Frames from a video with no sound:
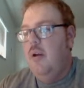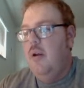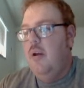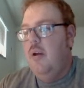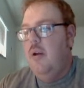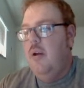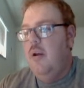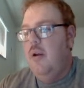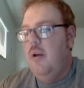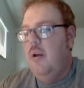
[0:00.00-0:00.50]

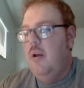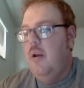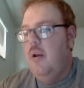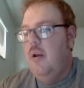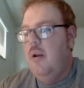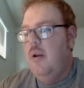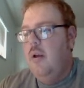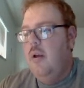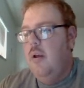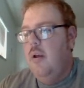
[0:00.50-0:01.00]

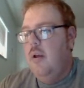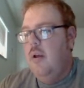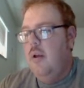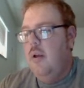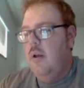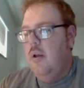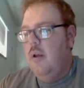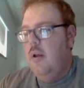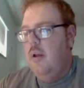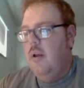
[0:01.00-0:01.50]

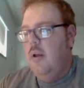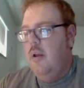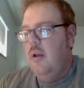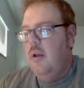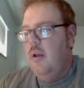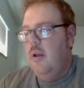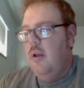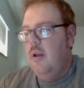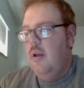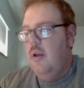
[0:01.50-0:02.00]

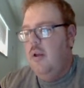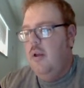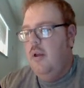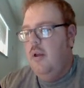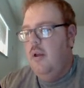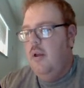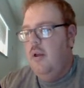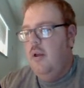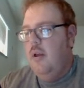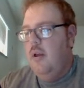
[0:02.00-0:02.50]

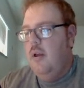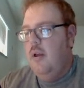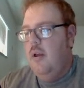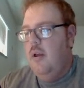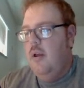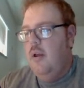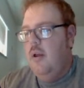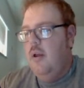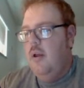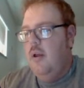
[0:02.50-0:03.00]

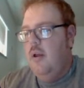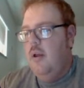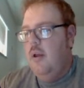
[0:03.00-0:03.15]
Nothing is said.